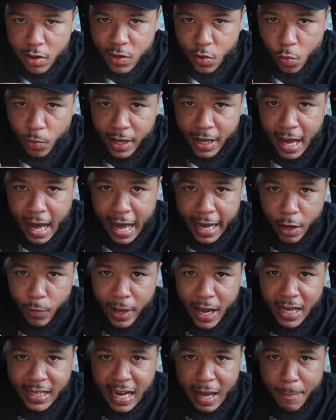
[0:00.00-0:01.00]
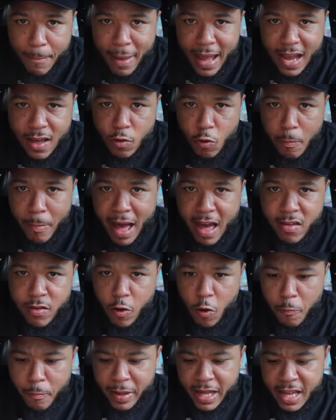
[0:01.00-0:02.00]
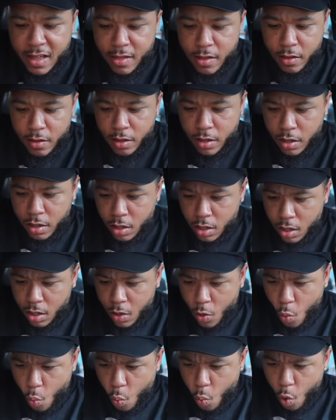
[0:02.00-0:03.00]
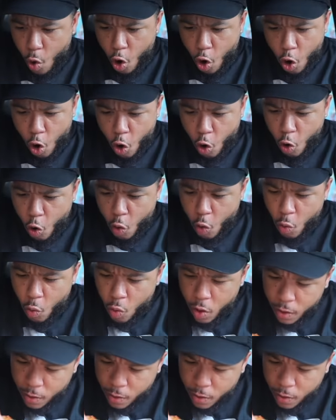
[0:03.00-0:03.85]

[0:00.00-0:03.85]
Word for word: see what we got here? We got that basil pesto pizza. Woo!